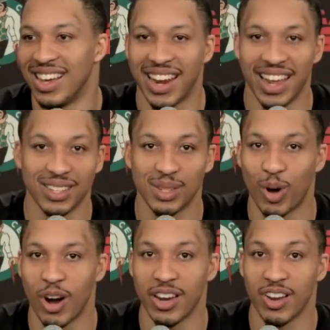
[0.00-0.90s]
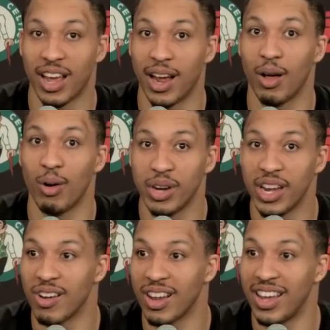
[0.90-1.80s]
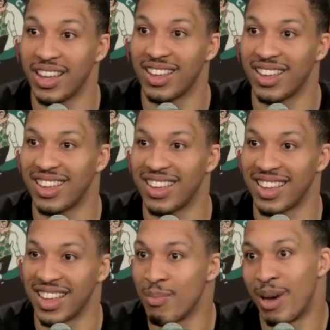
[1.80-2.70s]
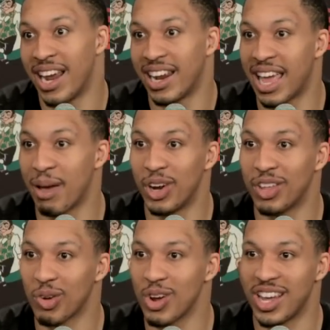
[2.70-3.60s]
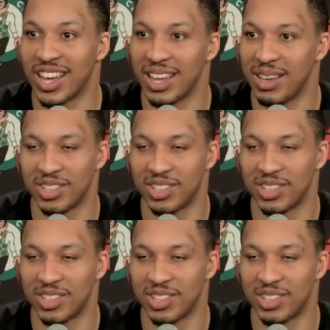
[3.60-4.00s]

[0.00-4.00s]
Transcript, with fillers: and they hit smart, and you're like, oh dear, like he might hit a game winning three.